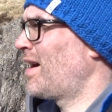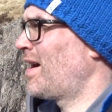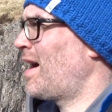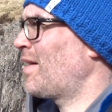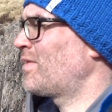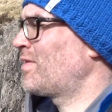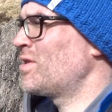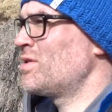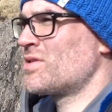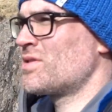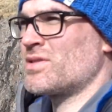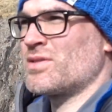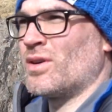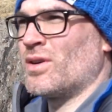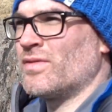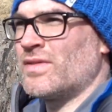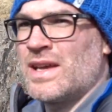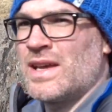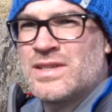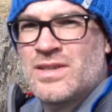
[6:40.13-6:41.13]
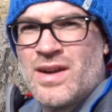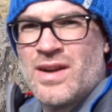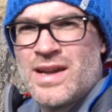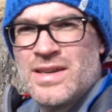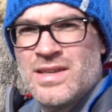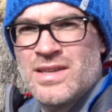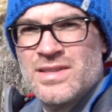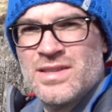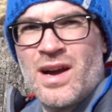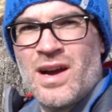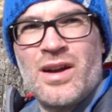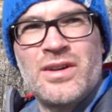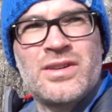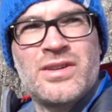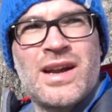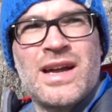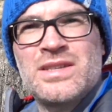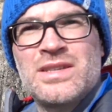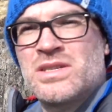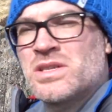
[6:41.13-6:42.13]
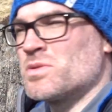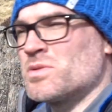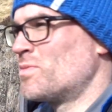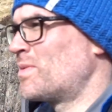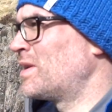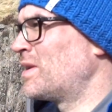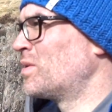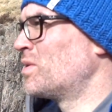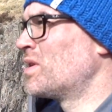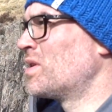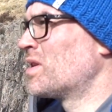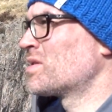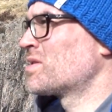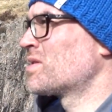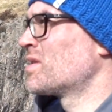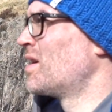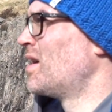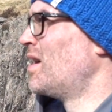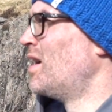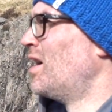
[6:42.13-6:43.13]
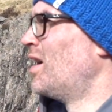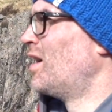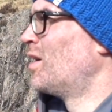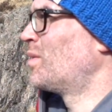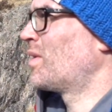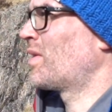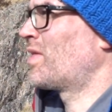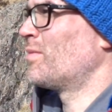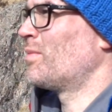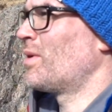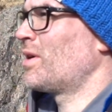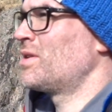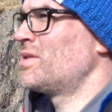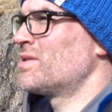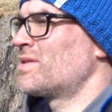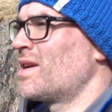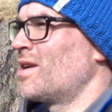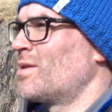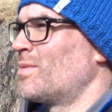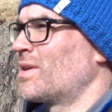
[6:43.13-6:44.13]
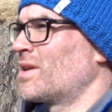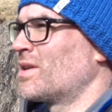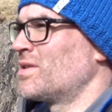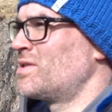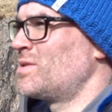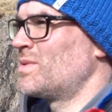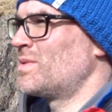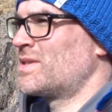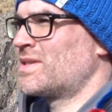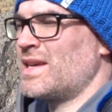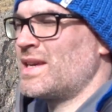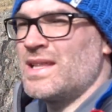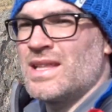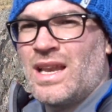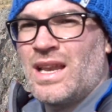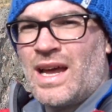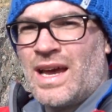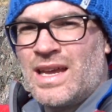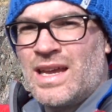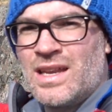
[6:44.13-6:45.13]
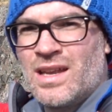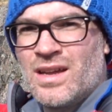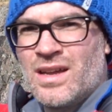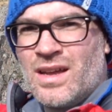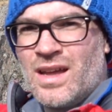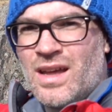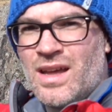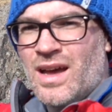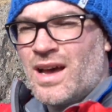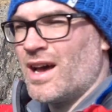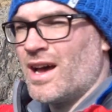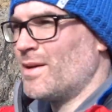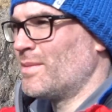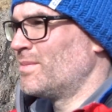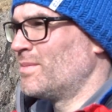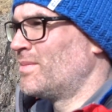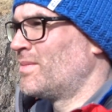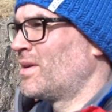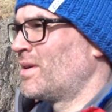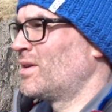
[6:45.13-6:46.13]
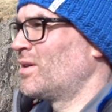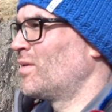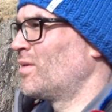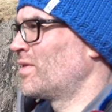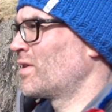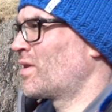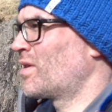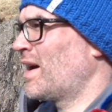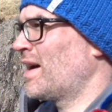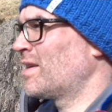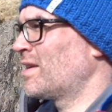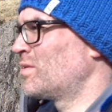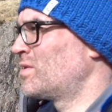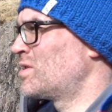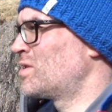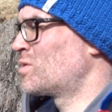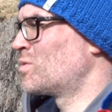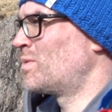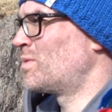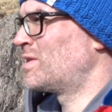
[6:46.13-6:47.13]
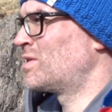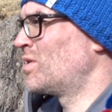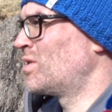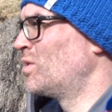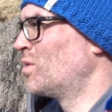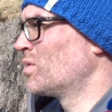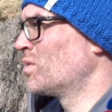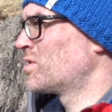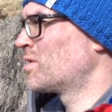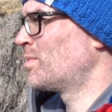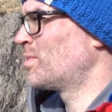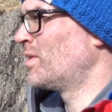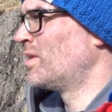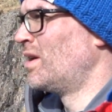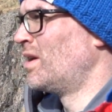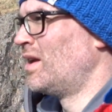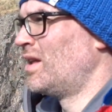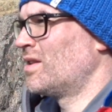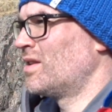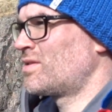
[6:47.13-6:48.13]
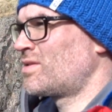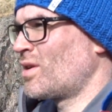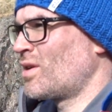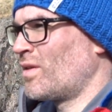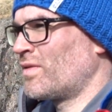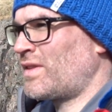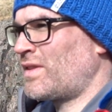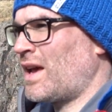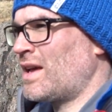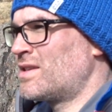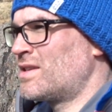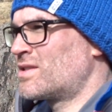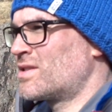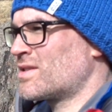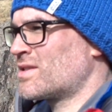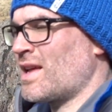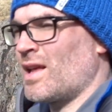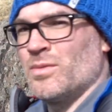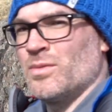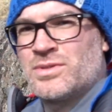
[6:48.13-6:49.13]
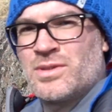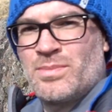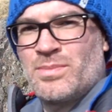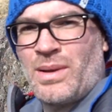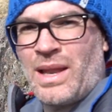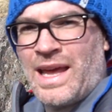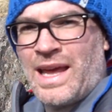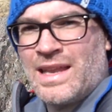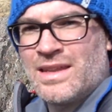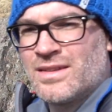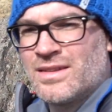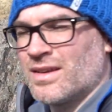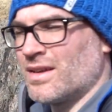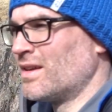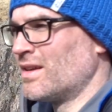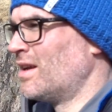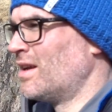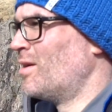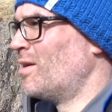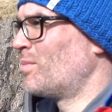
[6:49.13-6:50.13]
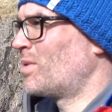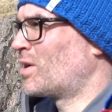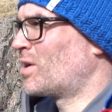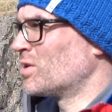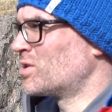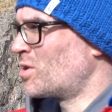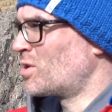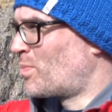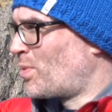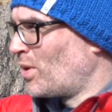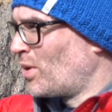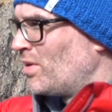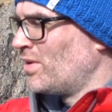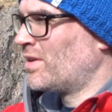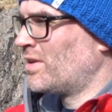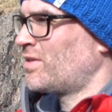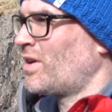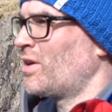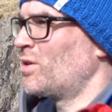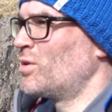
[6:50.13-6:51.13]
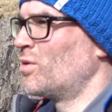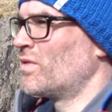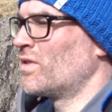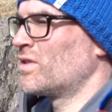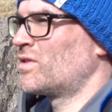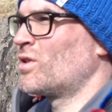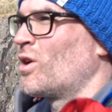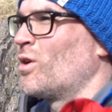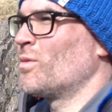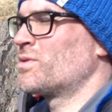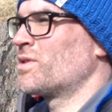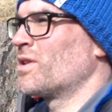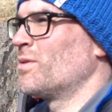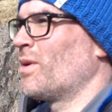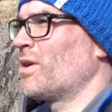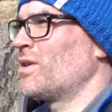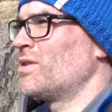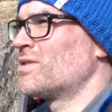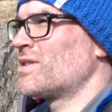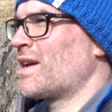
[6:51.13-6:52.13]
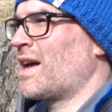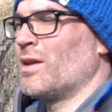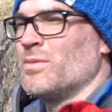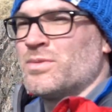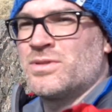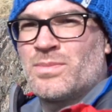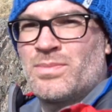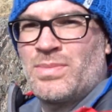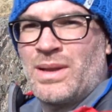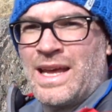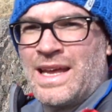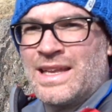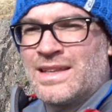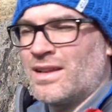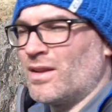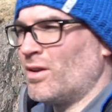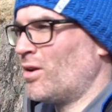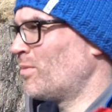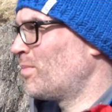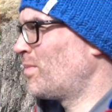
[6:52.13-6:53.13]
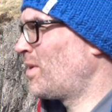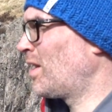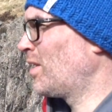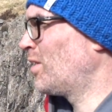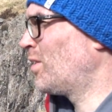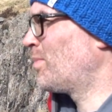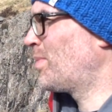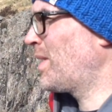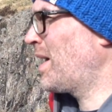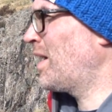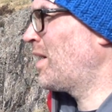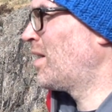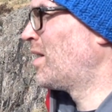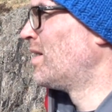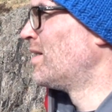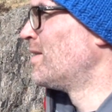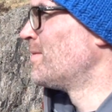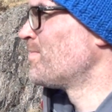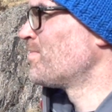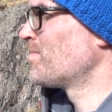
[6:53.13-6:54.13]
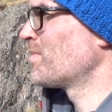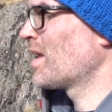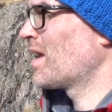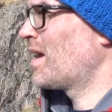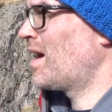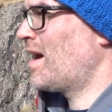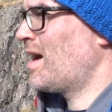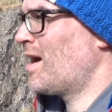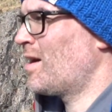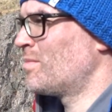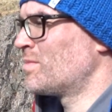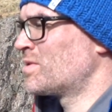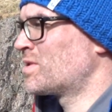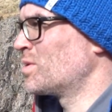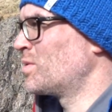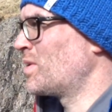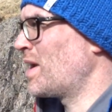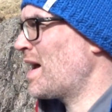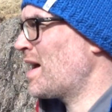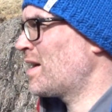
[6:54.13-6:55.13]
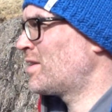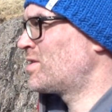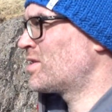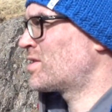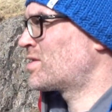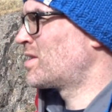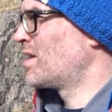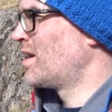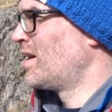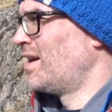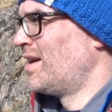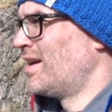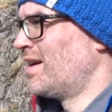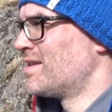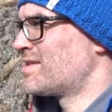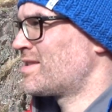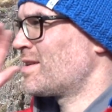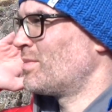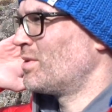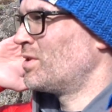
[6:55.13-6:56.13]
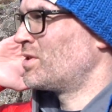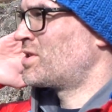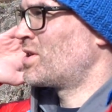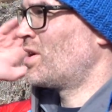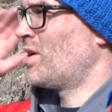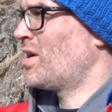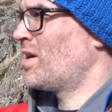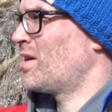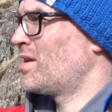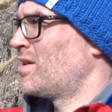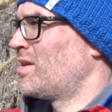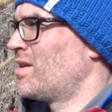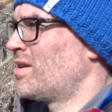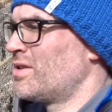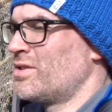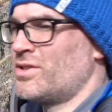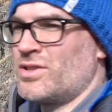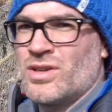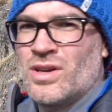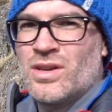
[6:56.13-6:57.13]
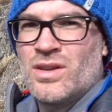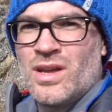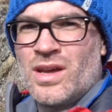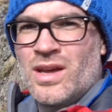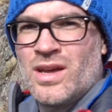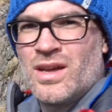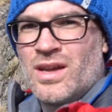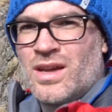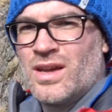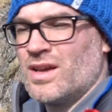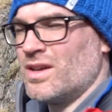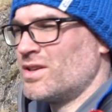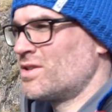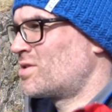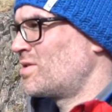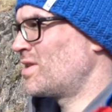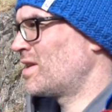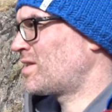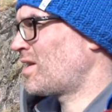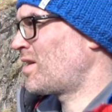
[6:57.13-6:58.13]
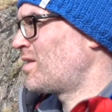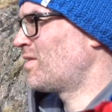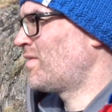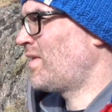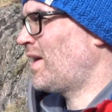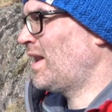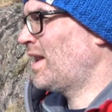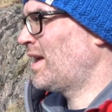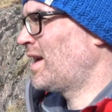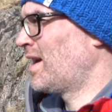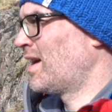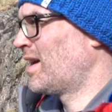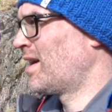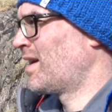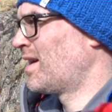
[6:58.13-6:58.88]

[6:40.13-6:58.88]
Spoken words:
Have to use a soft edge grad because a hard grad just would be no use with the mountains here, because you would see the line of the grad, it would be too noticeable. The soft edge just helps it blend, because you're pulling it down over the tops of the mountains. It helps it blend a lot better. So yeah, just simple shot, shooting straight down the valley.